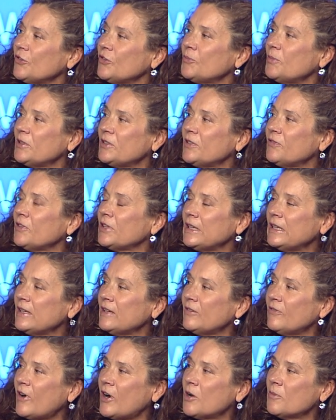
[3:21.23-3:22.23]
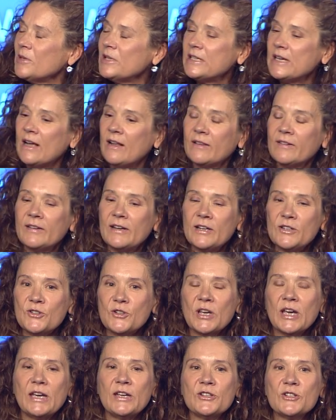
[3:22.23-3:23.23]
specifically environment, health, and
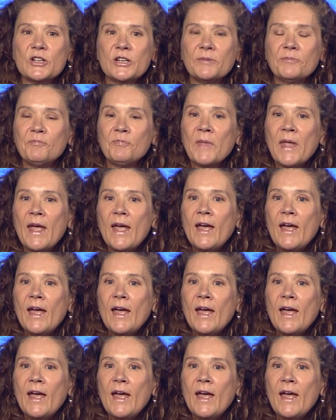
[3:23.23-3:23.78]
education.